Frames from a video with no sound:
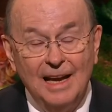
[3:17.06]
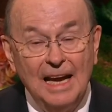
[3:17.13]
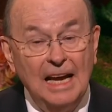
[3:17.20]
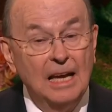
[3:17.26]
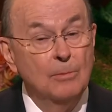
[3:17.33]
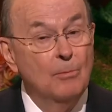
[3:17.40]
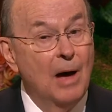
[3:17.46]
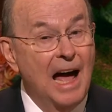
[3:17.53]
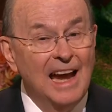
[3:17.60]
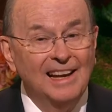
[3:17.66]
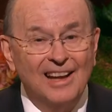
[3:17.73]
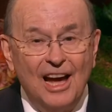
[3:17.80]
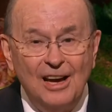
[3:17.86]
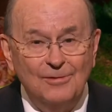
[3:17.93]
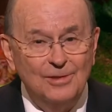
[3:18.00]
In my
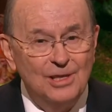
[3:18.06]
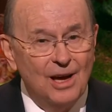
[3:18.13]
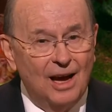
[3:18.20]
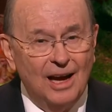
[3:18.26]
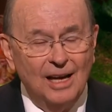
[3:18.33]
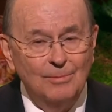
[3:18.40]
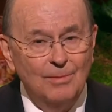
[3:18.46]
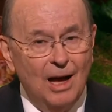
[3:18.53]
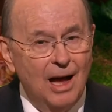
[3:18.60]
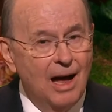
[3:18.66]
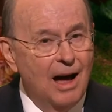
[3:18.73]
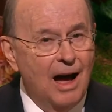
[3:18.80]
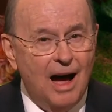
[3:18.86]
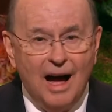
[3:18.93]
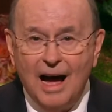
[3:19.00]
lifetime,
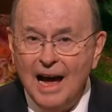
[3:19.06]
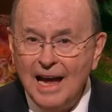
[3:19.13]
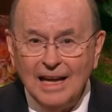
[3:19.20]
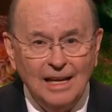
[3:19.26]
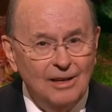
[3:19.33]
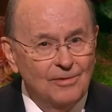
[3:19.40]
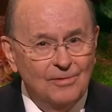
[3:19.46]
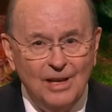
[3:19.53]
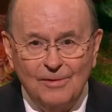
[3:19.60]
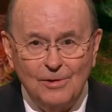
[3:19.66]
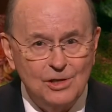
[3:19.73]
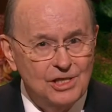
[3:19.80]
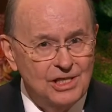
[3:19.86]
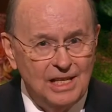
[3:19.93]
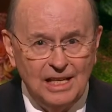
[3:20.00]
I have never
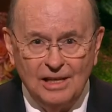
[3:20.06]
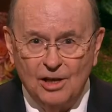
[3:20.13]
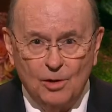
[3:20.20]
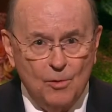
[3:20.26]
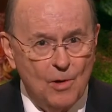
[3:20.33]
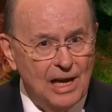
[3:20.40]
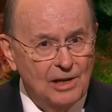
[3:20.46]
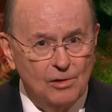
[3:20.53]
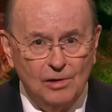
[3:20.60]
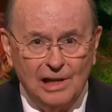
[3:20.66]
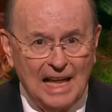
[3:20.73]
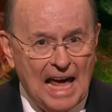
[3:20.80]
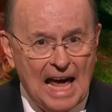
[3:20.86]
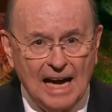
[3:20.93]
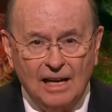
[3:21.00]
seen a greater
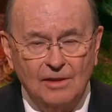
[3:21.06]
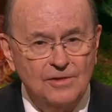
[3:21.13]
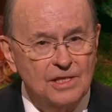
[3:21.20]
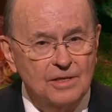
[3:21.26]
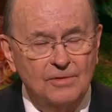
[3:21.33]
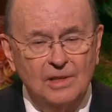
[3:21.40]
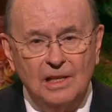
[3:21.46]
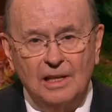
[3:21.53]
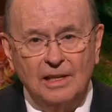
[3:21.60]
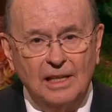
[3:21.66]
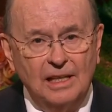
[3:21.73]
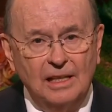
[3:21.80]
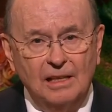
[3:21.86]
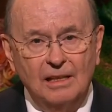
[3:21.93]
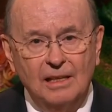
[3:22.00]
lack of
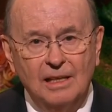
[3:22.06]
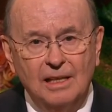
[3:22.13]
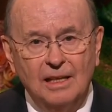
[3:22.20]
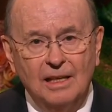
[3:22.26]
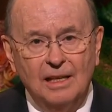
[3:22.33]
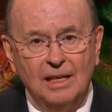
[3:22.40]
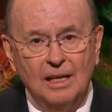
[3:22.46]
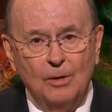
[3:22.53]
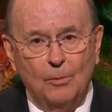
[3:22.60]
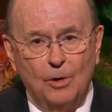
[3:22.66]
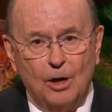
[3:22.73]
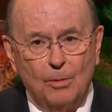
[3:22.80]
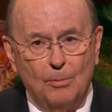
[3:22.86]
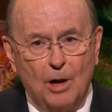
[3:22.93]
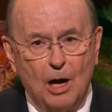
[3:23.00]
civility. We
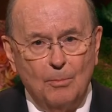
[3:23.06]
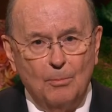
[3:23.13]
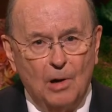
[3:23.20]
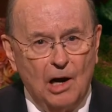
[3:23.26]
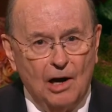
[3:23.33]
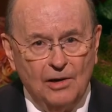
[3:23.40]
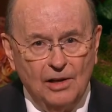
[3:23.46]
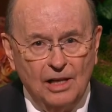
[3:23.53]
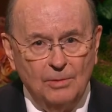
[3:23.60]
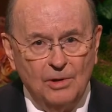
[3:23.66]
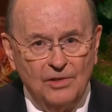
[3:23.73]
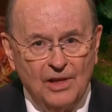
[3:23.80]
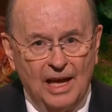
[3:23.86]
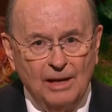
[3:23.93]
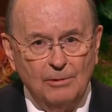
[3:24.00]
are bombarded with
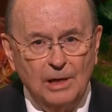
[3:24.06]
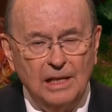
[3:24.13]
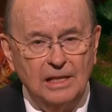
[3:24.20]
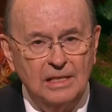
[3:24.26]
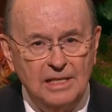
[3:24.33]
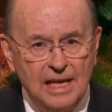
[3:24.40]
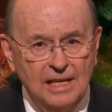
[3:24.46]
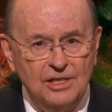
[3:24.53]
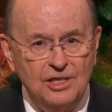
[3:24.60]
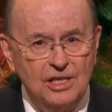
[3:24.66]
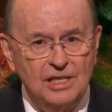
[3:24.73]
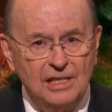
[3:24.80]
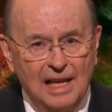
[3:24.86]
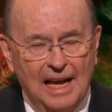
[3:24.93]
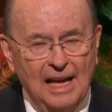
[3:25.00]
angry,
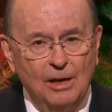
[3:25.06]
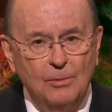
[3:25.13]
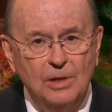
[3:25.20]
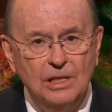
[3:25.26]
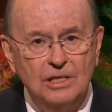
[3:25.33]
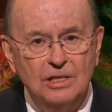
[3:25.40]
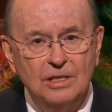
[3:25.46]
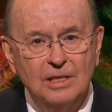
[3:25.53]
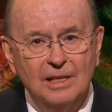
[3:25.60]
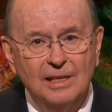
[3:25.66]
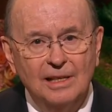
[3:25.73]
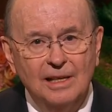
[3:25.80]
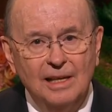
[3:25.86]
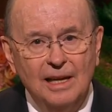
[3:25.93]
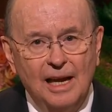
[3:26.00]
contentious language
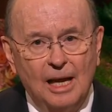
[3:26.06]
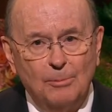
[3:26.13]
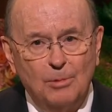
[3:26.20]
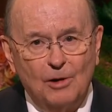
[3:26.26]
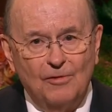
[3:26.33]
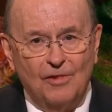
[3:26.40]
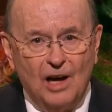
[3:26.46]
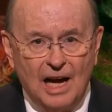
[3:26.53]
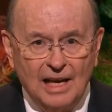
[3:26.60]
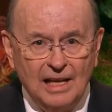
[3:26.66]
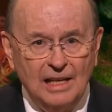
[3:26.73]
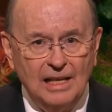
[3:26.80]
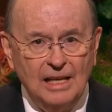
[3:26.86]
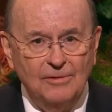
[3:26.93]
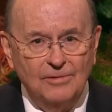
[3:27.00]
and
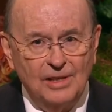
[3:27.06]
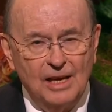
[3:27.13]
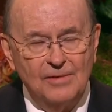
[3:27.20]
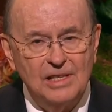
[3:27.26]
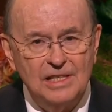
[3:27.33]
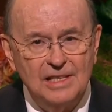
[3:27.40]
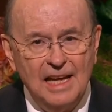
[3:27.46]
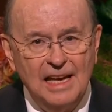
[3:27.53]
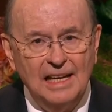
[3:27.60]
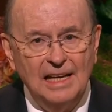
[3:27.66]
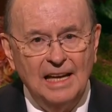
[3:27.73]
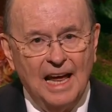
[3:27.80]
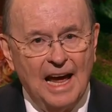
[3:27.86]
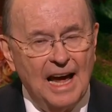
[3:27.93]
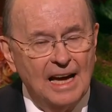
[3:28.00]
provocative, devastating
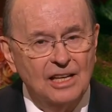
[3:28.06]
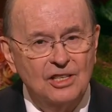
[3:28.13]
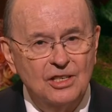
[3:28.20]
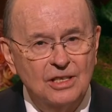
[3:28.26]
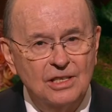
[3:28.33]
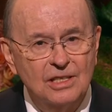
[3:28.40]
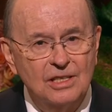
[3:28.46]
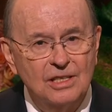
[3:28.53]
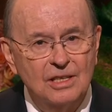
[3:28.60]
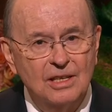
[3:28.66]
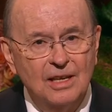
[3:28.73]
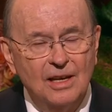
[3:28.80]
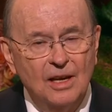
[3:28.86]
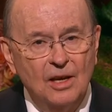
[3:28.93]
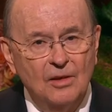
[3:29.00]
actions
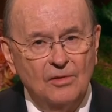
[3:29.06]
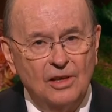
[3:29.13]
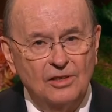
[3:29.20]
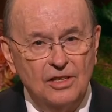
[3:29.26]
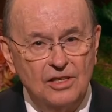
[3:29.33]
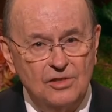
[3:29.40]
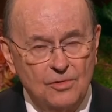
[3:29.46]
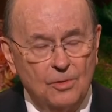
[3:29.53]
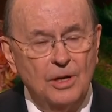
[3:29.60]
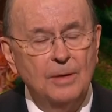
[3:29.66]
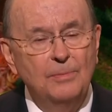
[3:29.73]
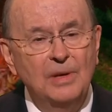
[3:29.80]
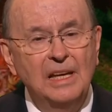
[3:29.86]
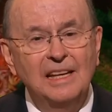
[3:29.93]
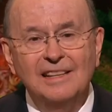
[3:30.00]
that destroy
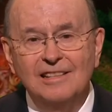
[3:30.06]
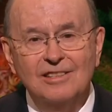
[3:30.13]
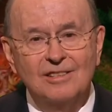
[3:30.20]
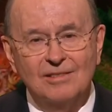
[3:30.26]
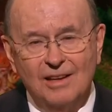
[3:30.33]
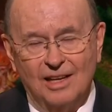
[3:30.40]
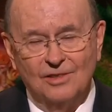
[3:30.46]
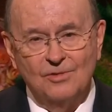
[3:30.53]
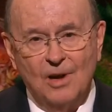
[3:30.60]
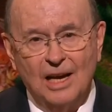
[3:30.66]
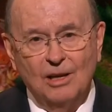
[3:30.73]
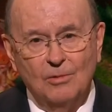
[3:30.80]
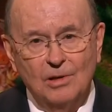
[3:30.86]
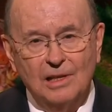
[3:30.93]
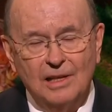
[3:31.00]
peace and
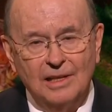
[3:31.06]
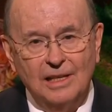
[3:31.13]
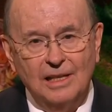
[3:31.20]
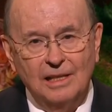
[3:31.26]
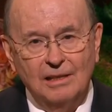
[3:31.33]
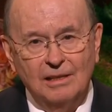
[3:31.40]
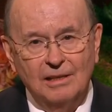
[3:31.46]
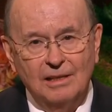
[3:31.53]
tranquility.